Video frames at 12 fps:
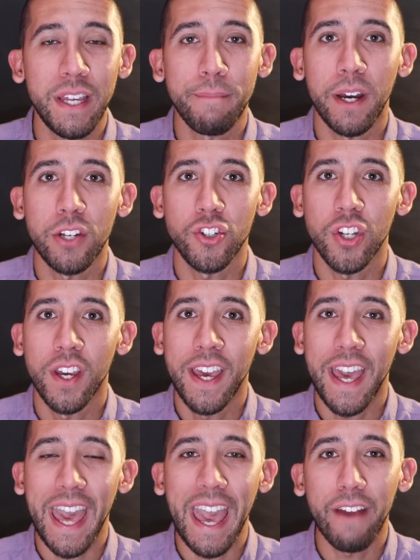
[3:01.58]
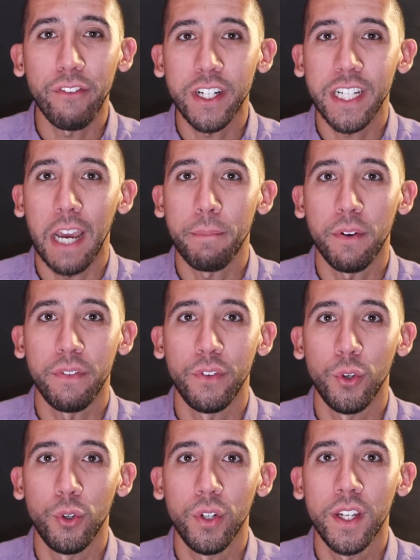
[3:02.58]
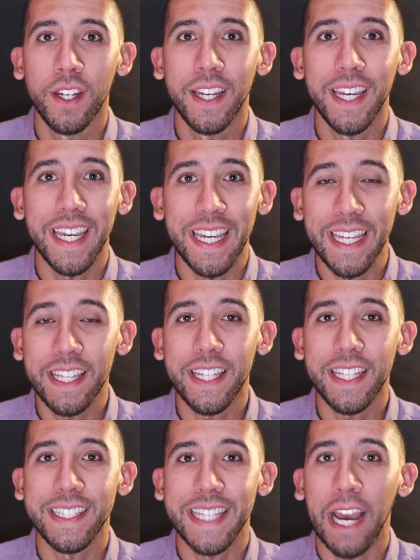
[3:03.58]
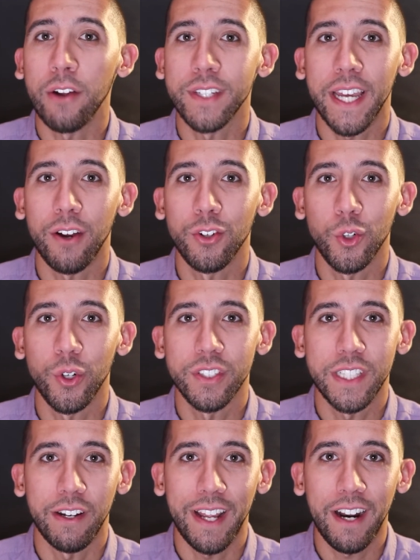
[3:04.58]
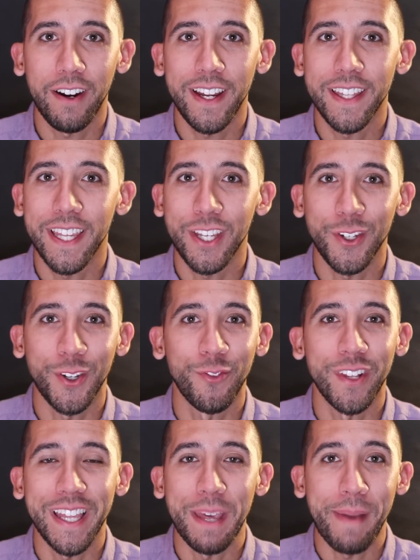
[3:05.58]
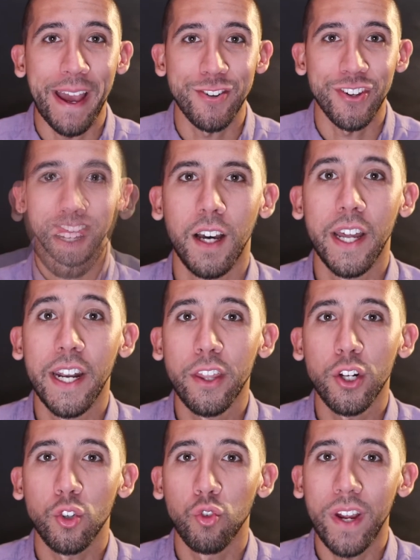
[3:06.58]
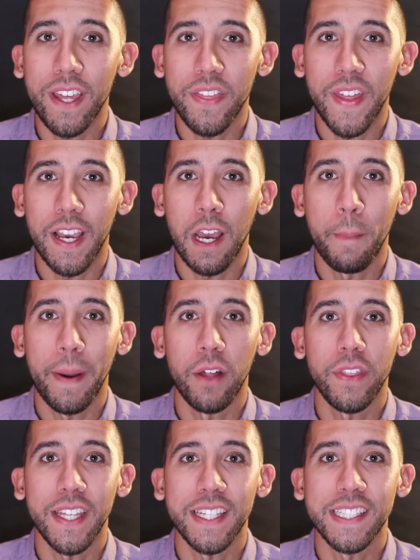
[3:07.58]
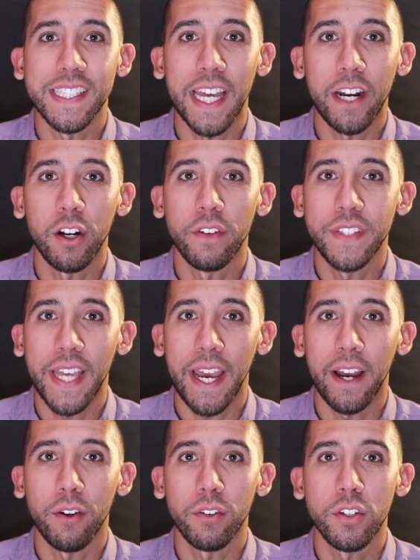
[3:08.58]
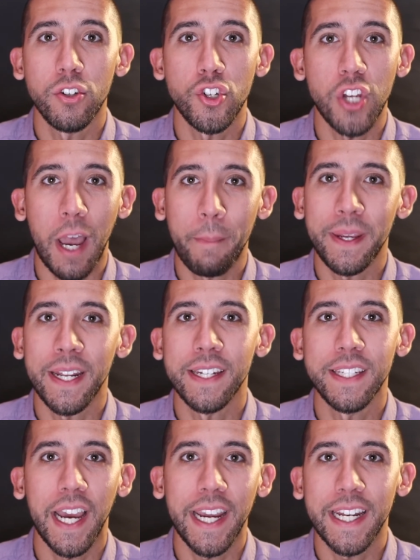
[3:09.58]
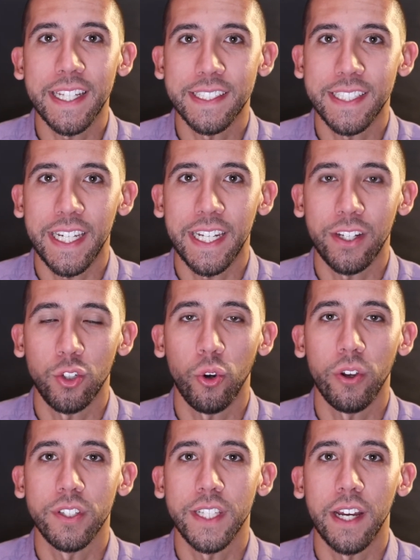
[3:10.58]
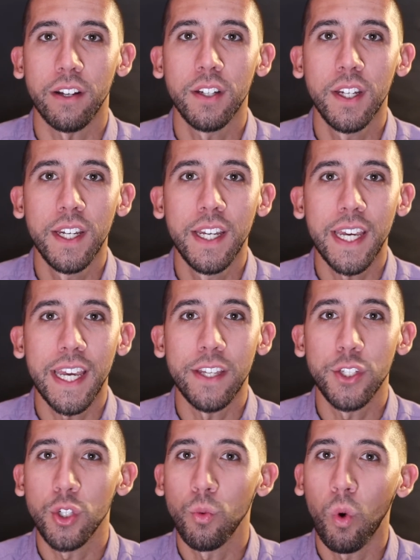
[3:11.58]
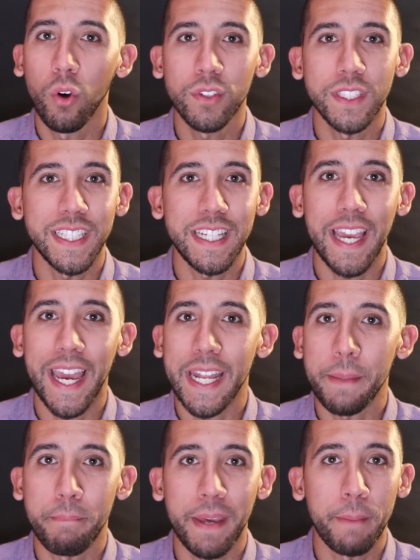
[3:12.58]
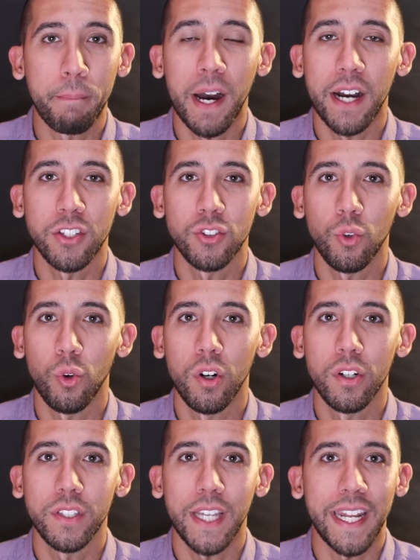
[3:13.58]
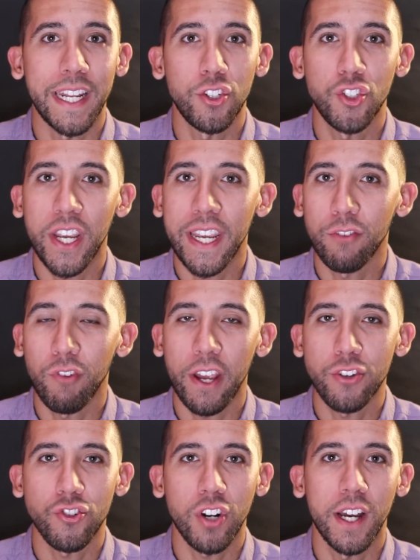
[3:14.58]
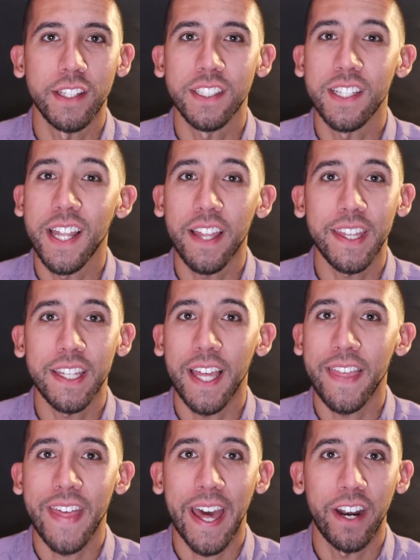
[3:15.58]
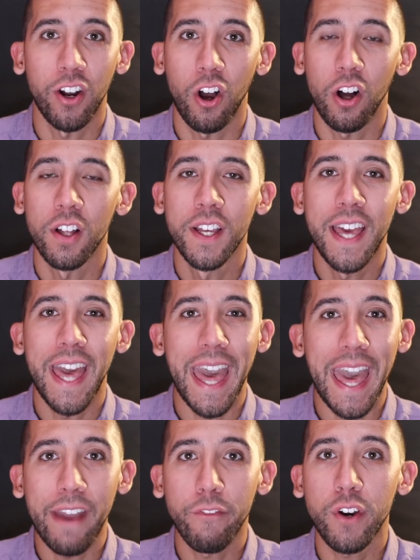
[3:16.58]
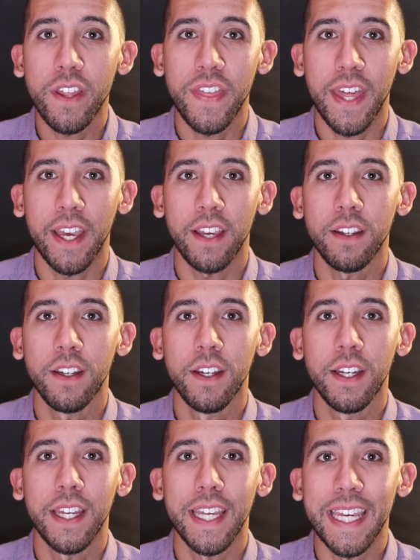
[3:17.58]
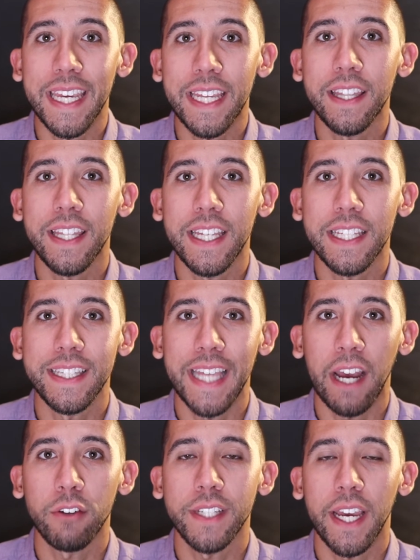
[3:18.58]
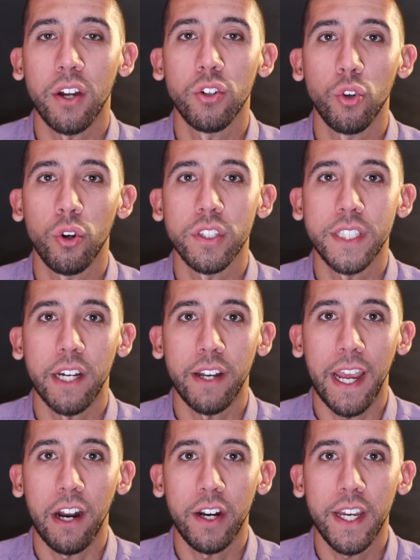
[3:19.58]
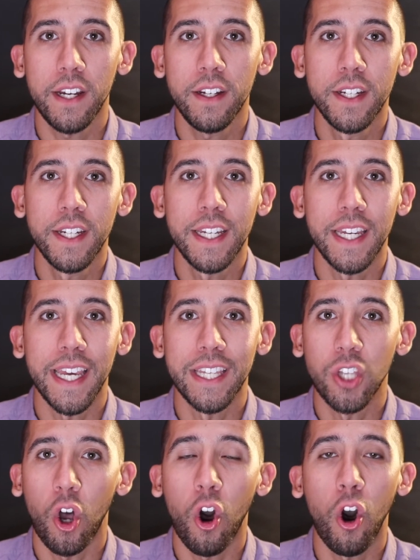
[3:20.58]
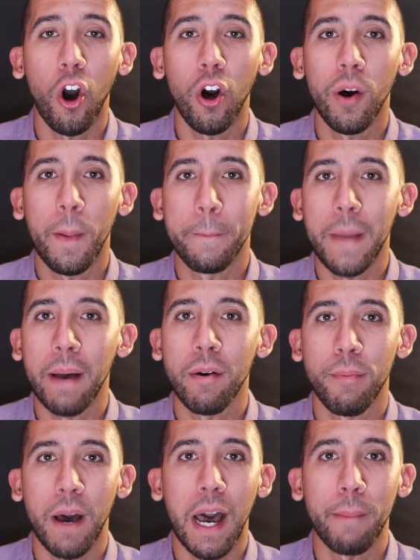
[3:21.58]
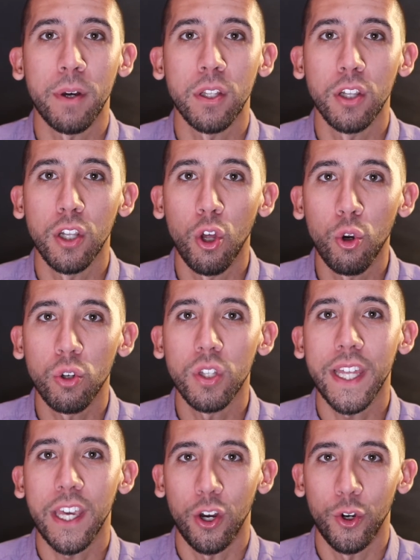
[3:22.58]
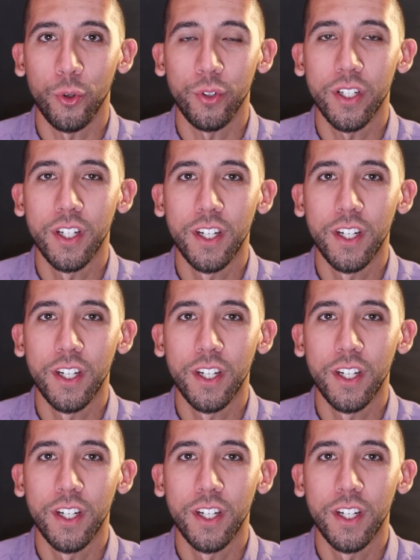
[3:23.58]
much every type of food in the downtown Doylestown area that you can really imagine. Another great thing about the center of town shopping and dining scene in Doylestown is you won't see any big box stores, any chain restaurants, nothing like that at all. Everything in the downtown Doylestown area is all mom and pop, locally owned,